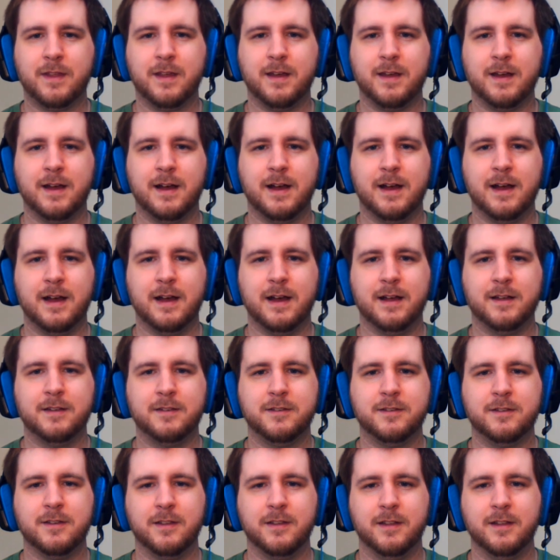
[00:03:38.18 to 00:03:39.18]
Ah,
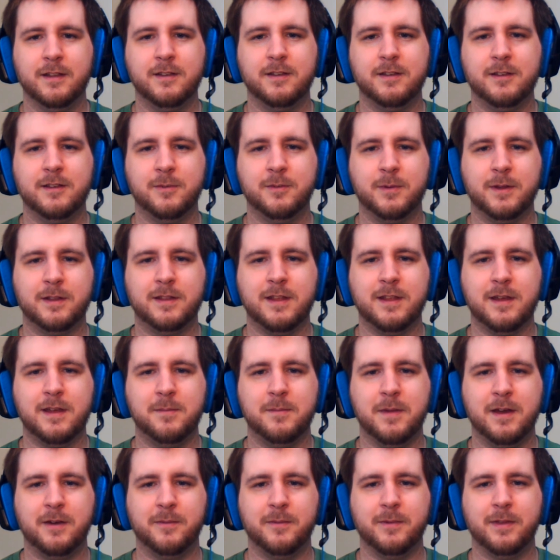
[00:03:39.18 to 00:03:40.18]
so this is what they
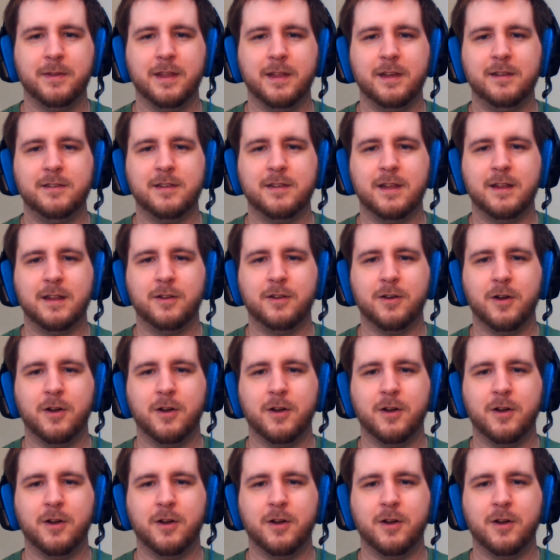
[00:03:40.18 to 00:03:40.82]
meant when they said